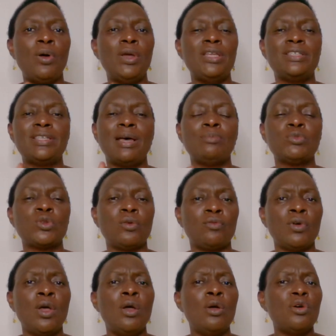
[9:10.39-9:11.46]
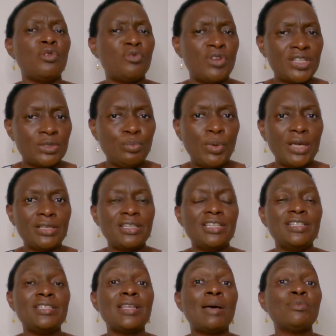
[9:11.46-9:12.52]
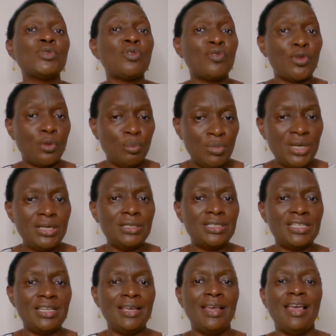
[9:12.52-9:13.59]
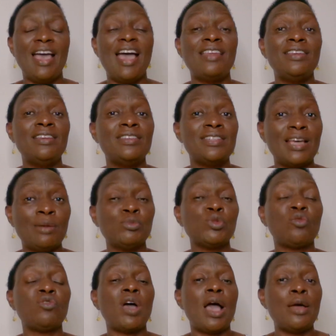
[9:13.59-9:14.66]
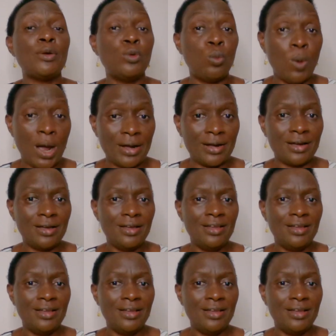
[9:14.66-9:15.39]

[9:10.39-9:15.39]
in terms of respect, in terms of humility, and in terms of hard work.